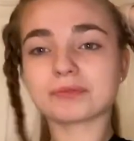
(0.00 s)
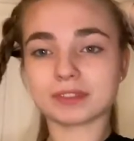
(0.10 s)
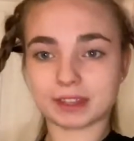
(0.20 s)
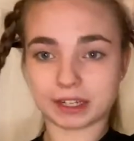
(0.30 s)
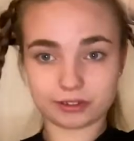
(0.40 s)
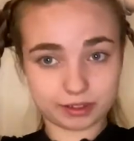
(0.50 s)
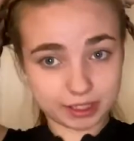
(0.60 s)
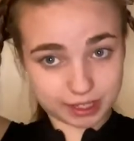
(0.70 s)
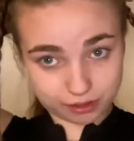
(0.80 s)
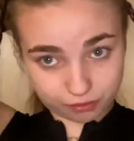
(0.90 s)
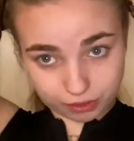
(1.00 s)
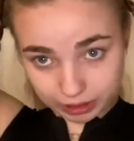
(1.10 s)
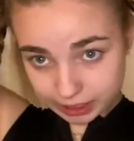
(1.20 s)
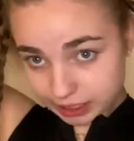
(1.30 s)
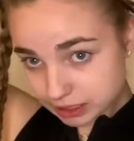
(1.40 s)
Then you can
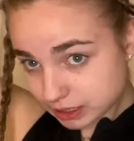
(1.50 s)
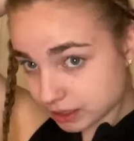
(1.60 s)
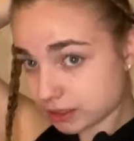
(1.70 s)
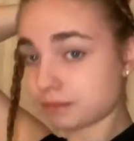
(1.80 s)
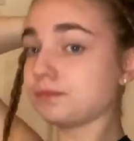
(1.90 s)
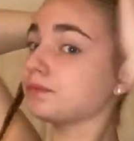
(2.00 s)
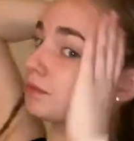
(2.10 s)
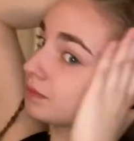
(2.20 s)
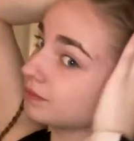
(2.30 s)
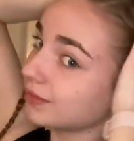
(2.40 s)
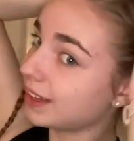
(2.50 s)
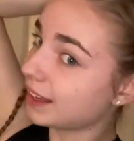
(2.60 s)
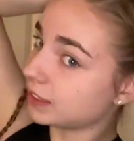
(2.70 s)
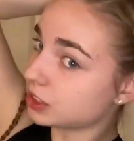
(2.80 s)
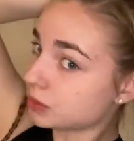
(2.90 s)
release
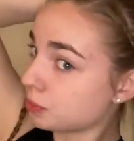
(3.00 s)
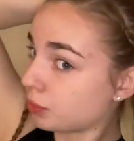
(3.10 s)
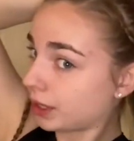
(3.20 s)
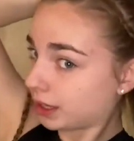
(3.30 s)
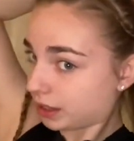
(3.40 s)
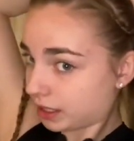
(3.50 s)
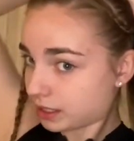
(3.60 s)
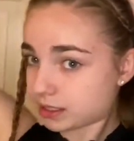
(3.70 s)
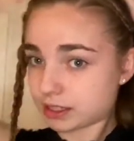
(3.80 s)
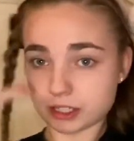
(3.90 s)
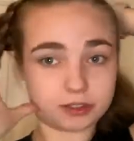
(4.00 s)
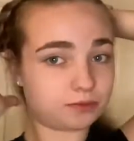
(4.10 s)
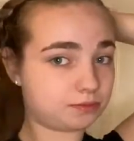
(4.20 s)
and just bring these two